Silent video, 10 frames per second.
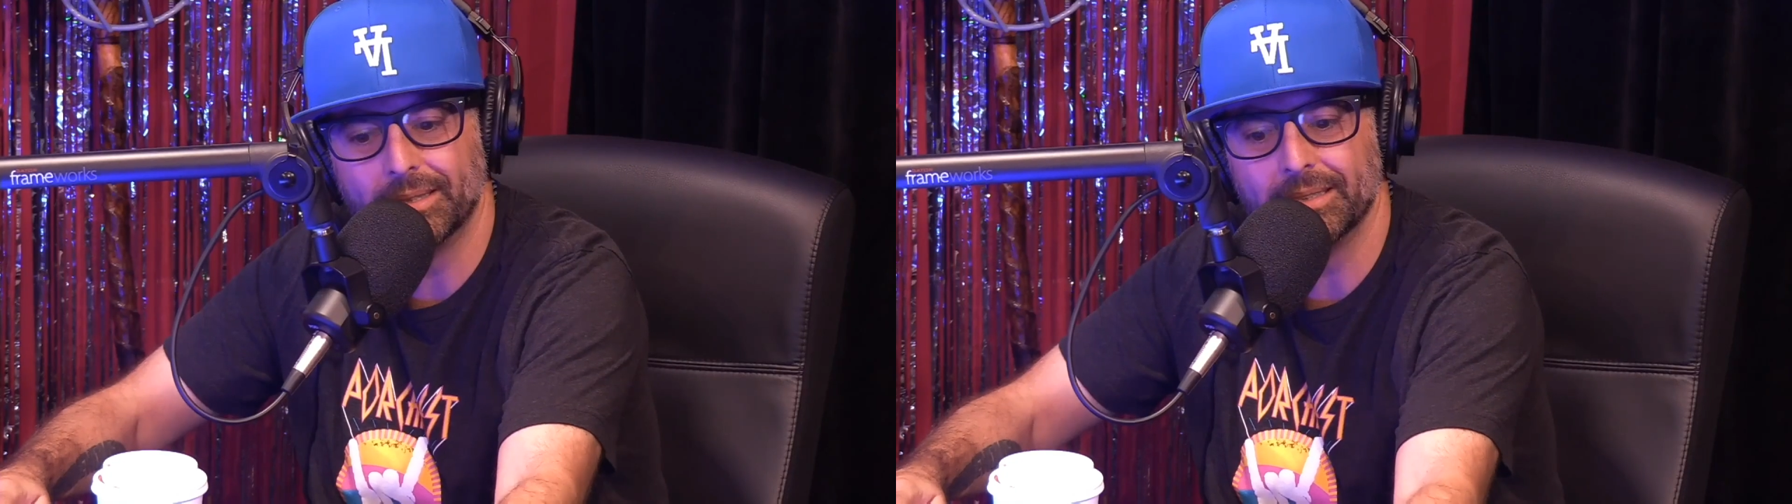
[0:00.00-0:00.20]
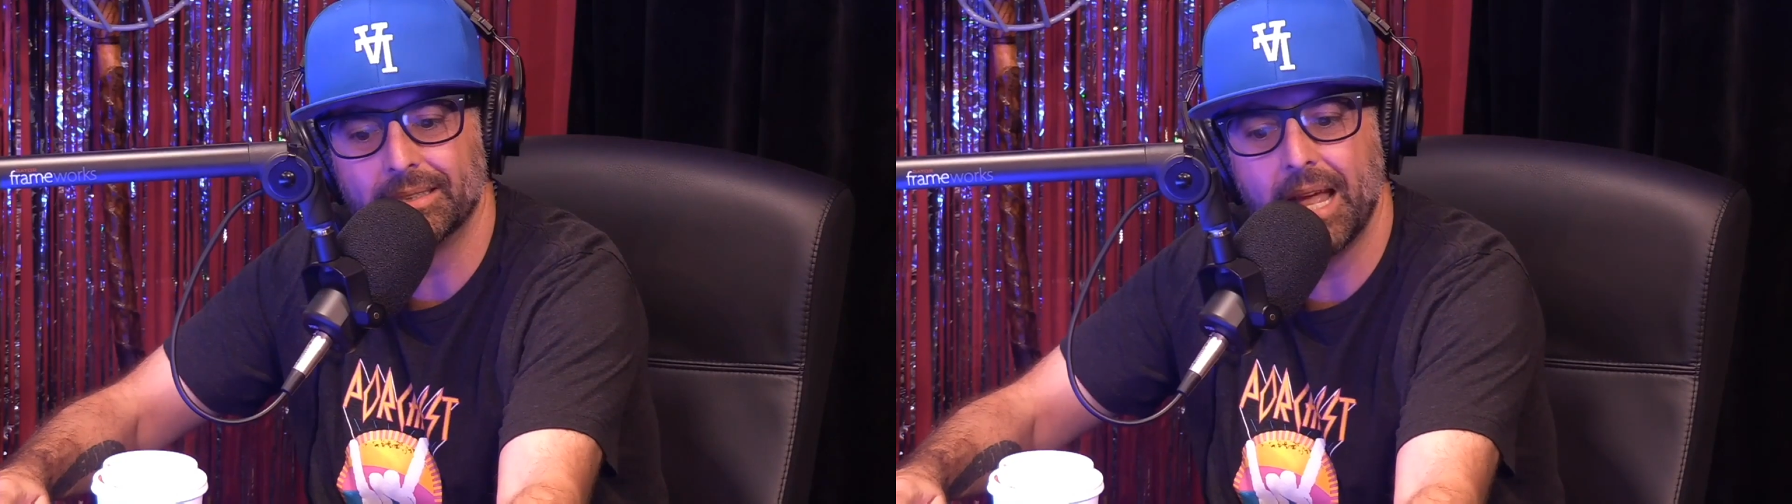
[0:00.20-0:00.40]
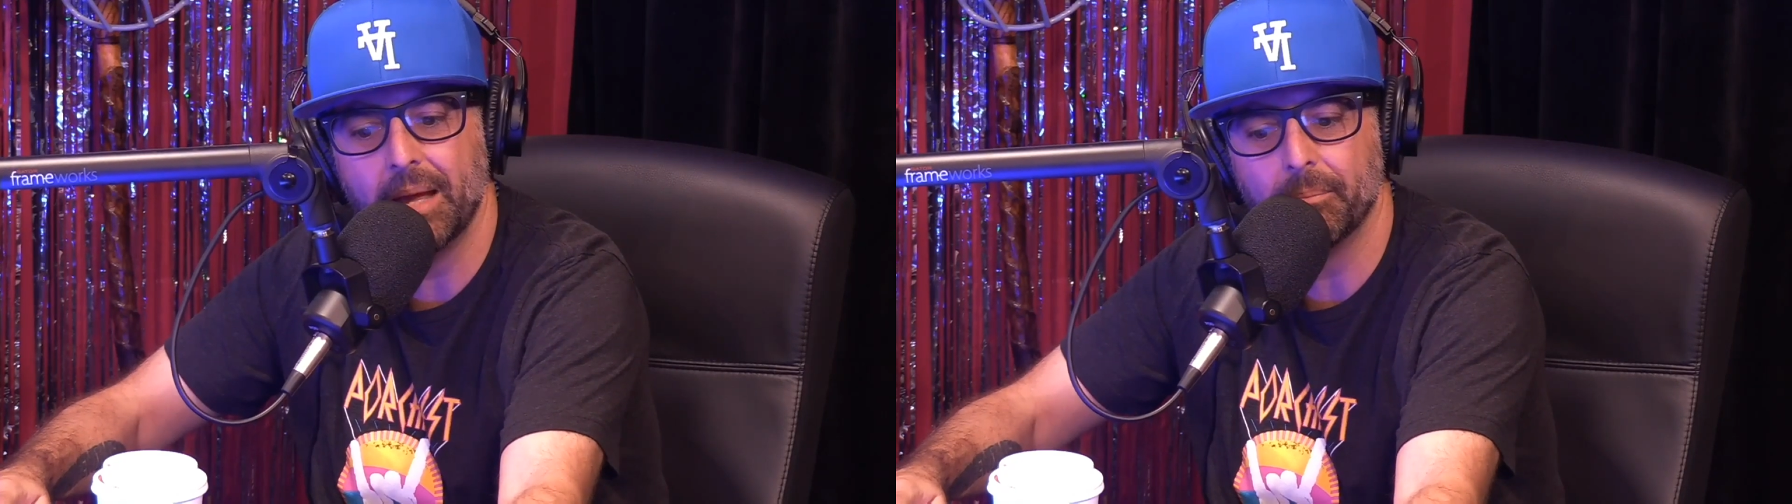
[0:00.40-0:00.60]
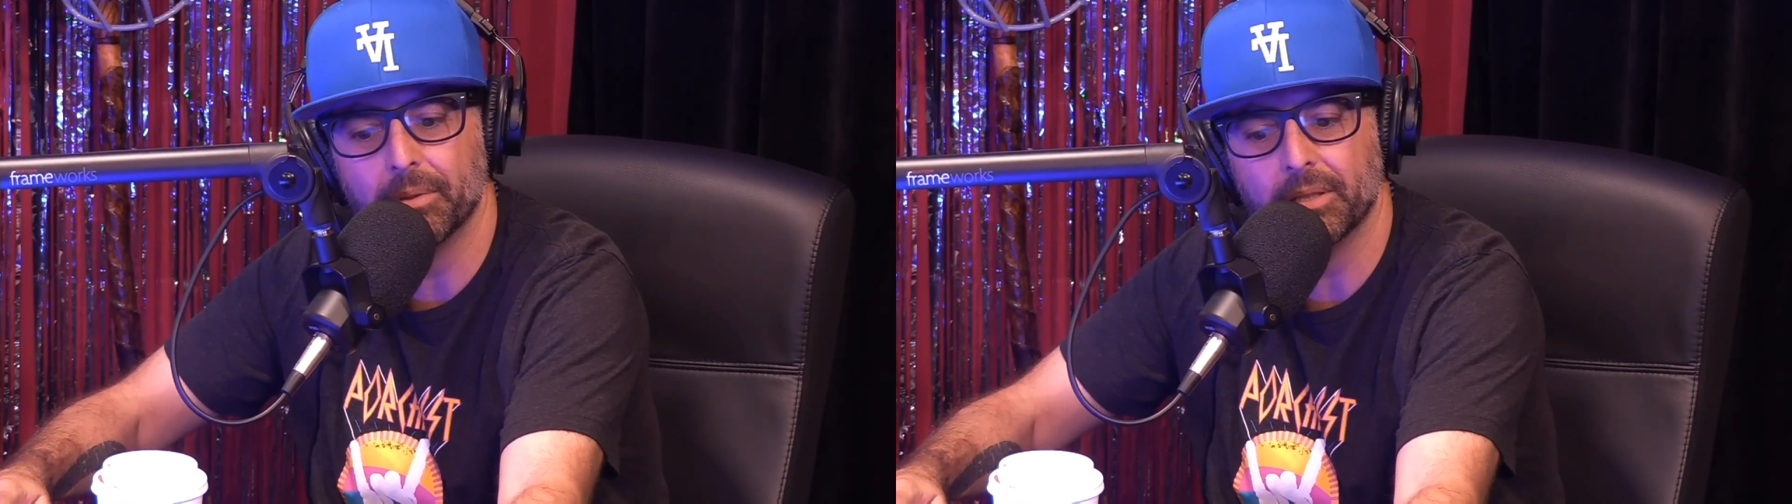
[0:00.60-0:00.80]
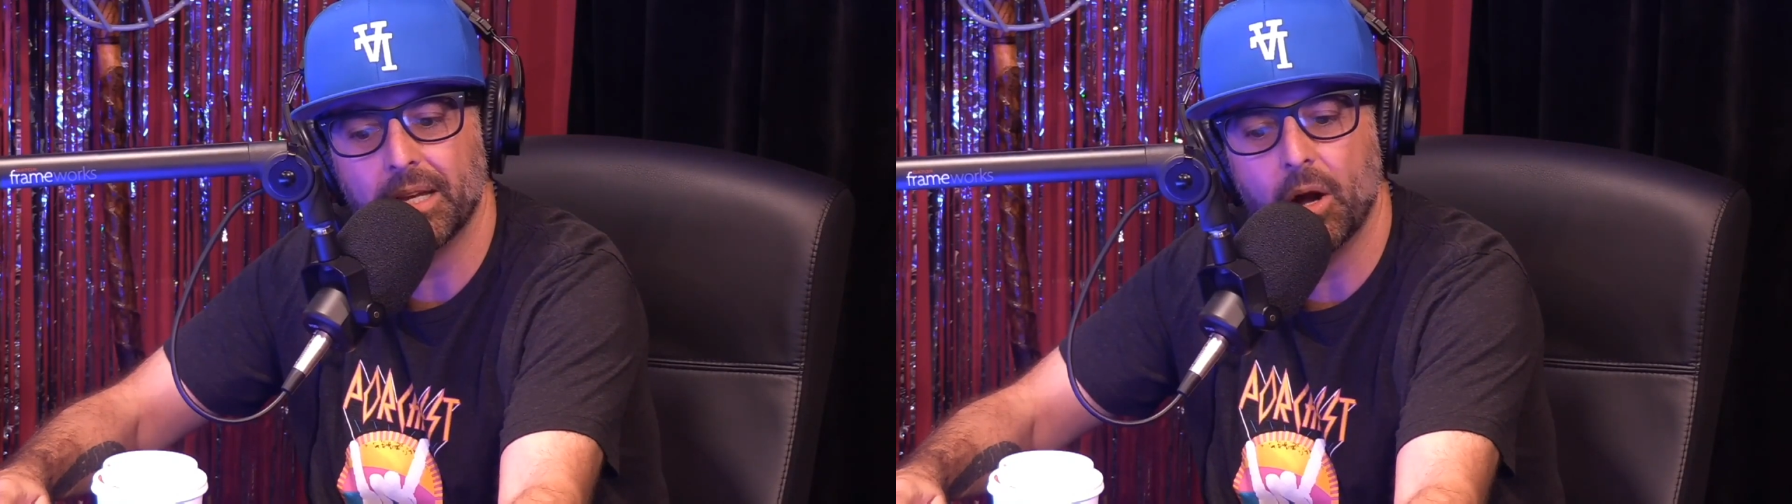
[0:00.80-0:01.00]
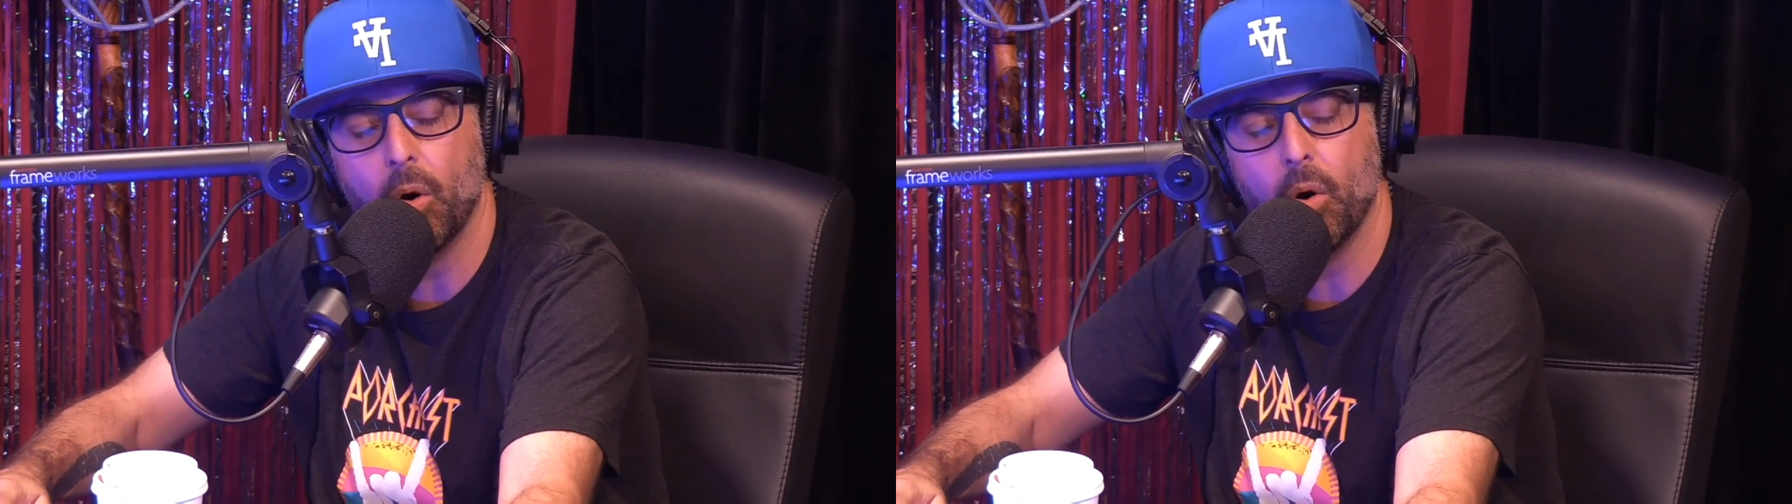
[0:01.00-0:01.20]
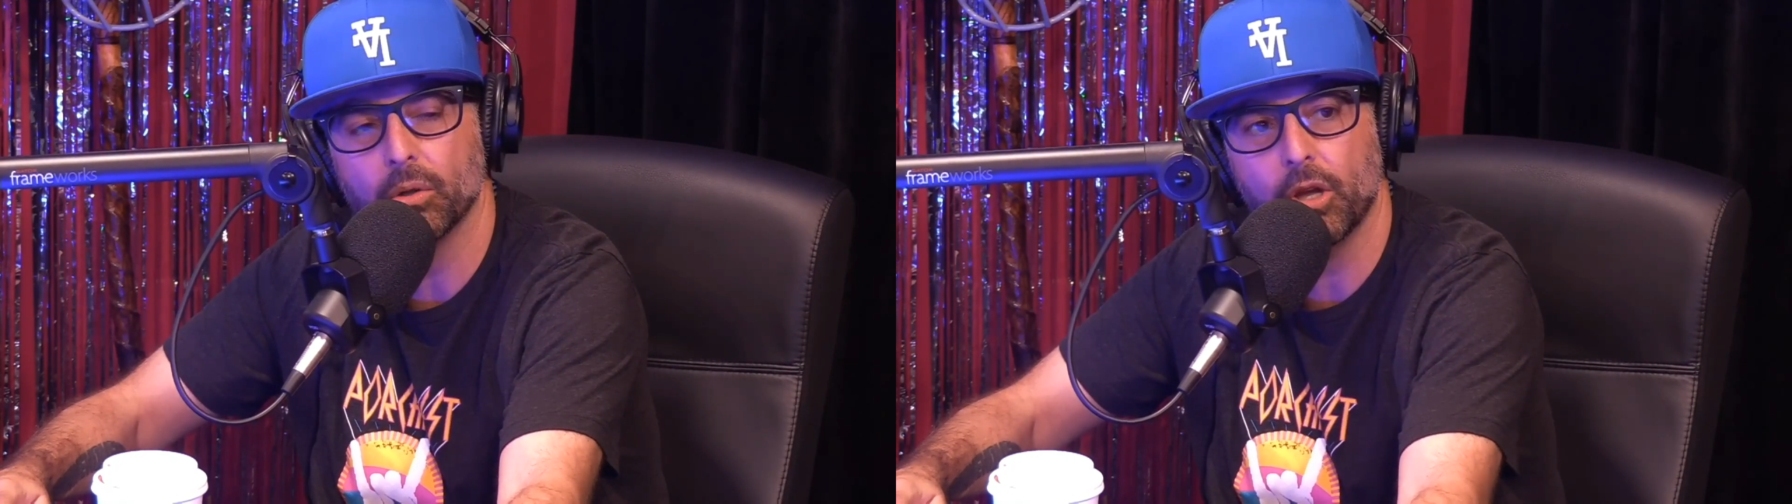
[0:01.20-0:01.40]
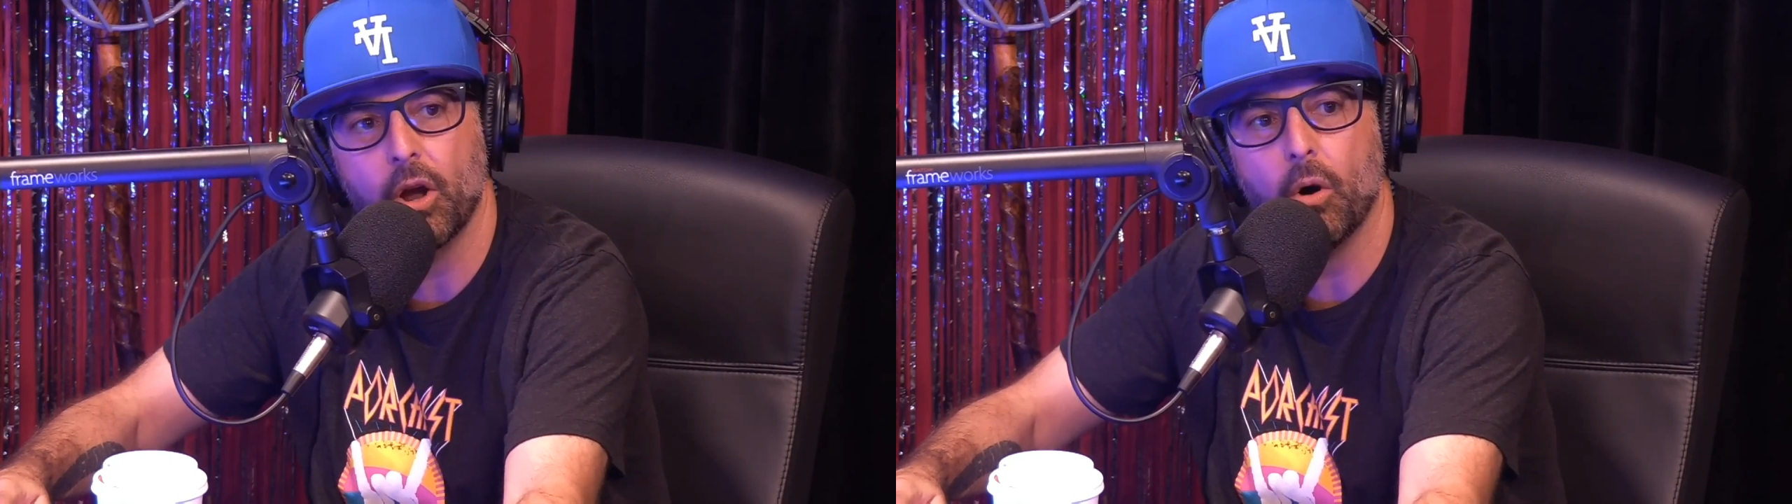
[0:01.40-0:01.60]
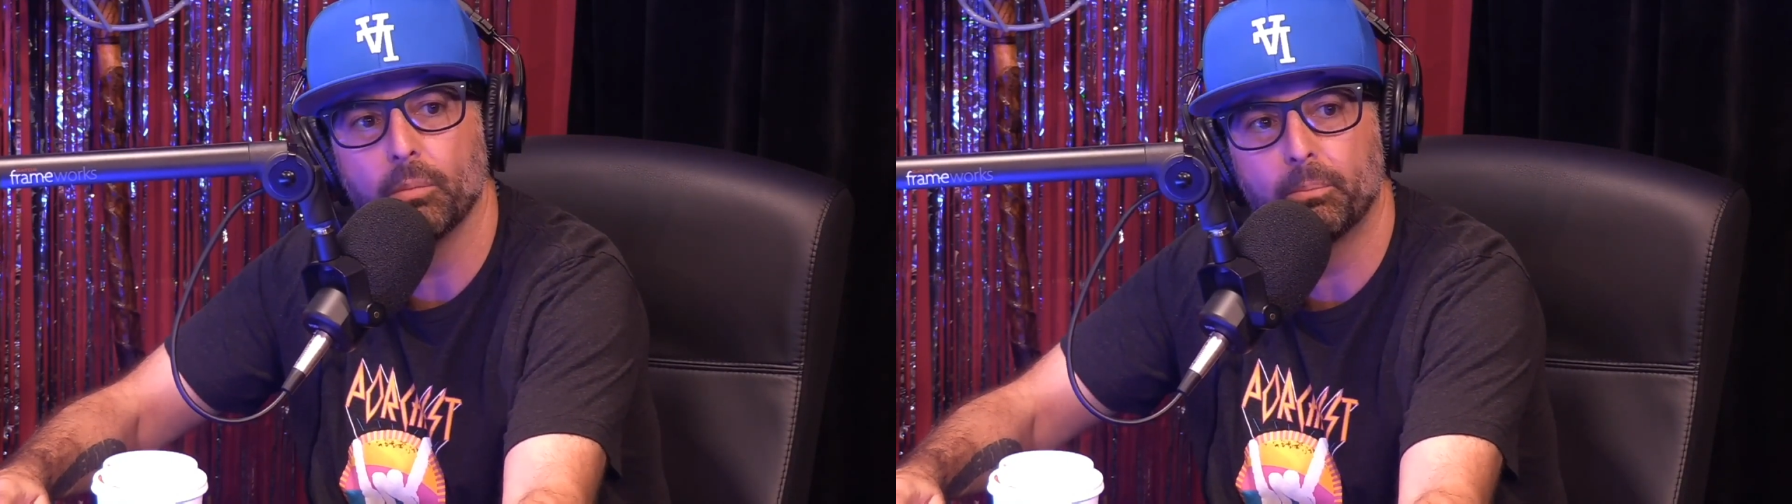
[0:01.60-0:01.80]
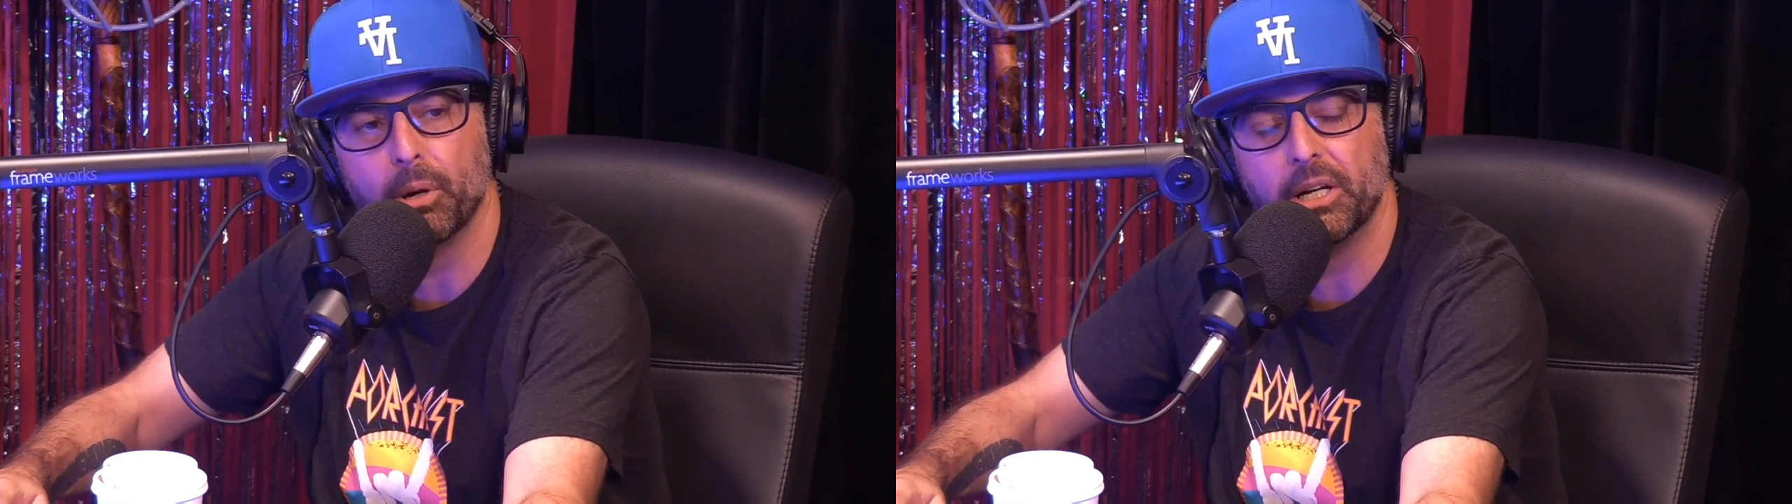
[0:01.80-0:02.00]
his name? The old the
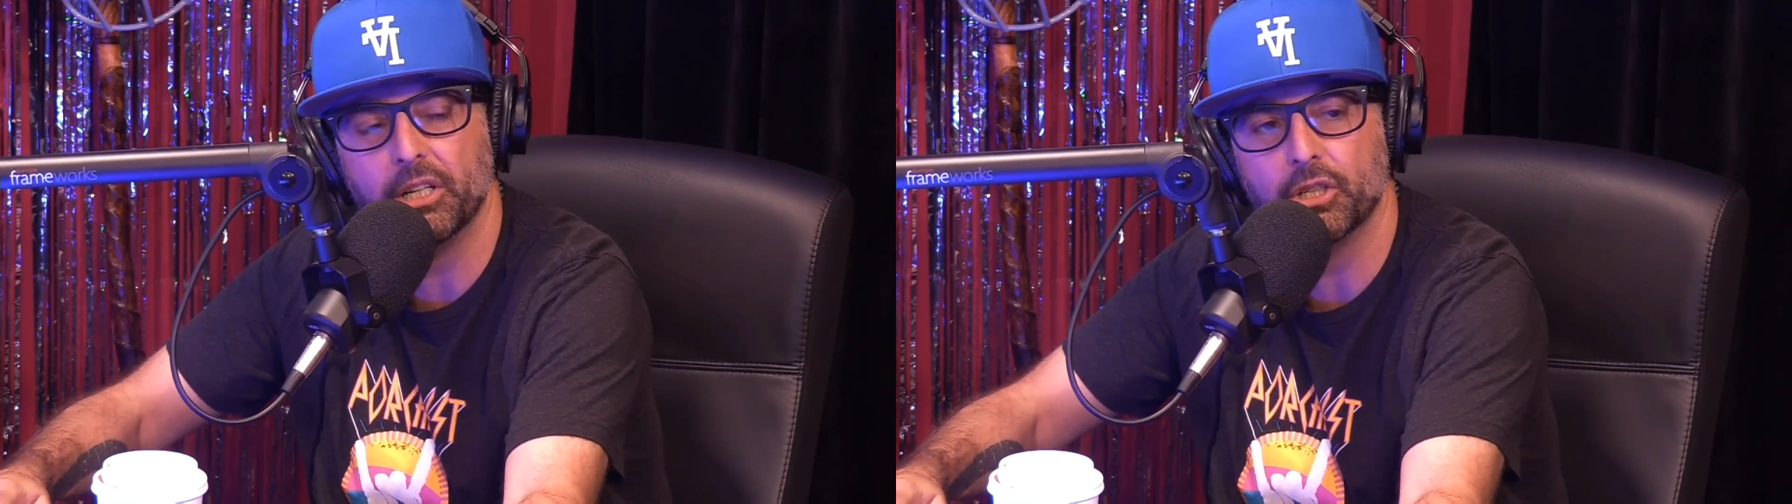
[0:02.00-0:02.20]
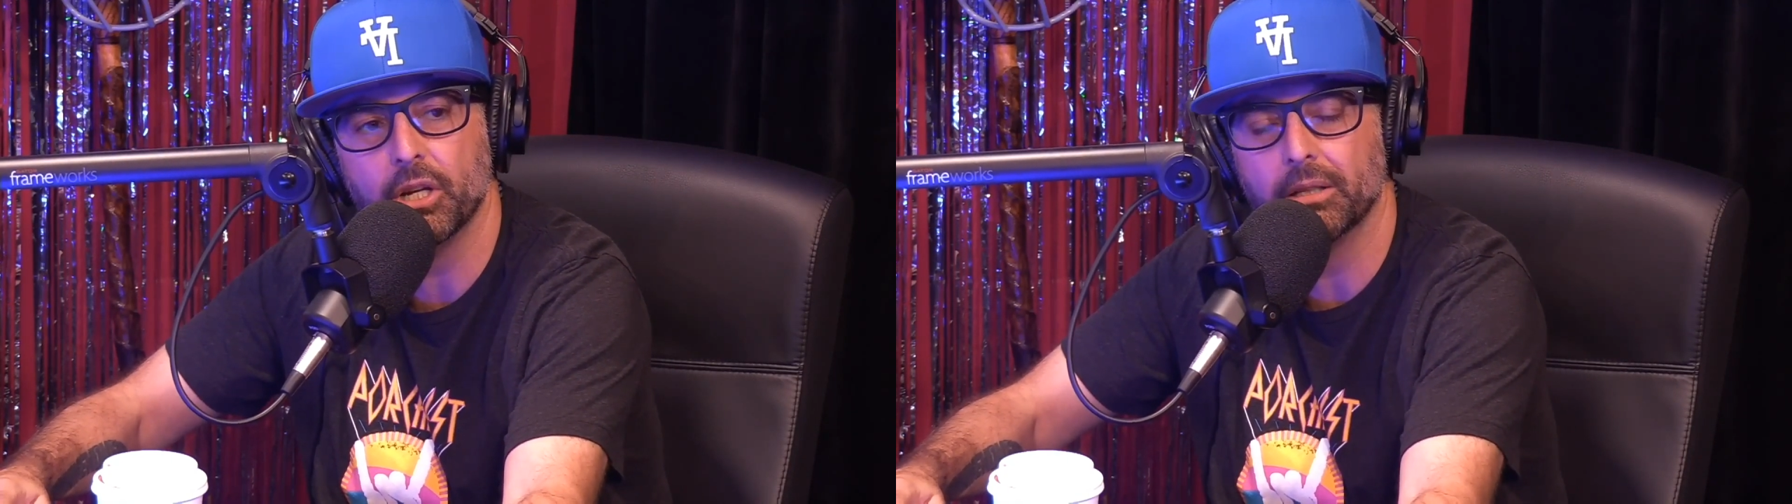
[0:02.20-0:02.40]
old British